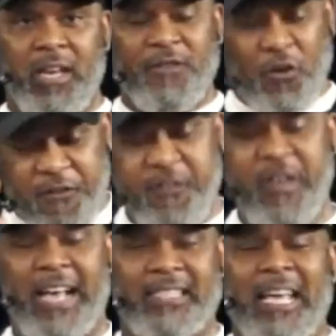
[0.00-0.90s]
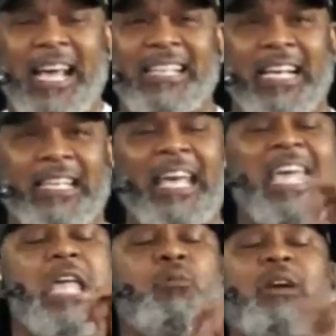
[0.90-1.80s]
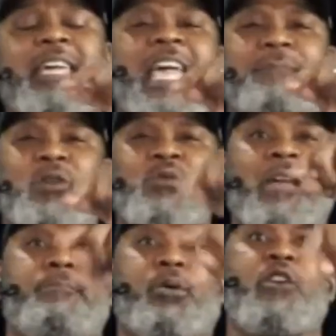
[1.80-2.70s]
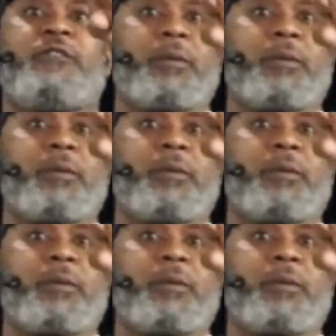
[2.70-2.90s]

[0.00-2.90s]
he says he will keep you in perfect